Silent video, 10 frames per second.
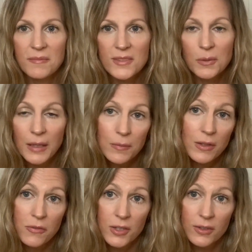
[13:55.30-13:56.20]
to make me
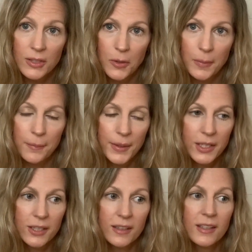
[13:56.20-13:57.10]
feel a little bit
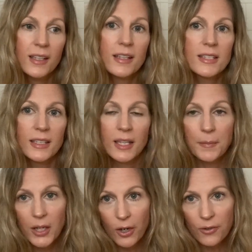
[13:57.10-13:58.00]
better, to let my
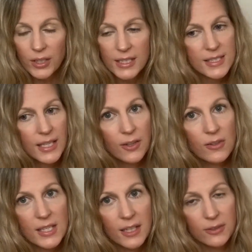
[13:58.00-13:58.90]
heart rate settle
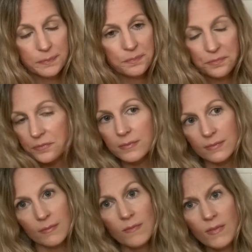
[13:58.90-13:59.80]
down.
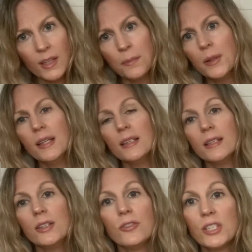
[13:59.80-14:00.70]
But,
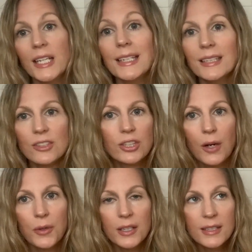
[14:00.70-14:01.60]
you know, taking a
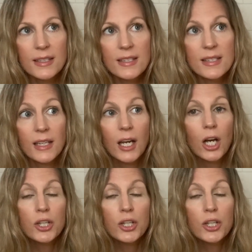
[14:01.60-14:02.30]
shower is a